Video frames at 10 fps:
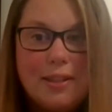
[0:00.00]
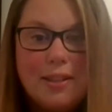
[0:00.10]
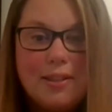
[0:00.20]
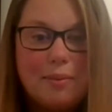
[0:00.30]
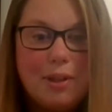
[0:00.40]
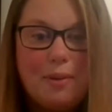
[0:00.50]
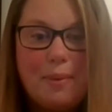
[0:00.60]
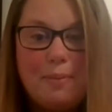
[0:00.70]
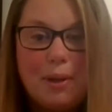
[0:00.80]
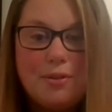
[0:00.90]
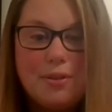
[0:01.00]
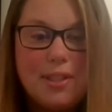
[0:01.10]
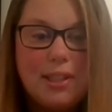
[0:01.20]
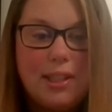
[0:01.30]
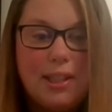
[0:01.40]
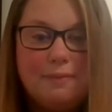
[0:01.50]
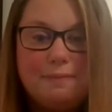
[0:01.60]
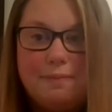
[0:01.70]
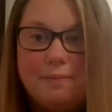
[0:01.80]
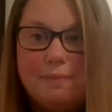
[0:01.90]
something you might be interested in.
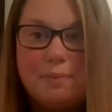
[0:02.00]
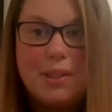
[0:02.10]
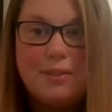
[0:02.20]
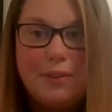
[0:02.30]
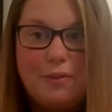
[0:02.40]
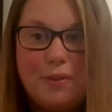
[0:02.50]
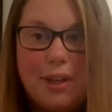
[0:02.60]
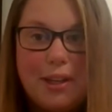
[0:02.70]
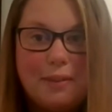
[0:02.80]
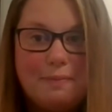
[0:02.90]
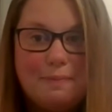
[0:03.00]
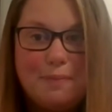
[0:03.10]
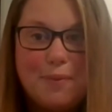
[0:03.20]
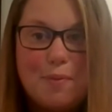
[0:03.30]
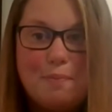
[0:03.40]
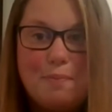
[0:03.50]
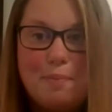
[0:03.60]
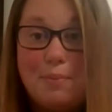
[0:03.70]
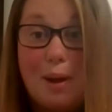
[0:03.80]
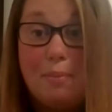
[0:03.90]
Please feel free to
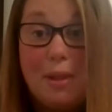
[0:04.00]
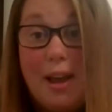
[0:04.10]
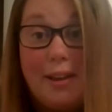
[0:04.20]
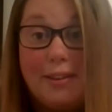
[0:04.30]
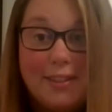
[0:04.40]
apply.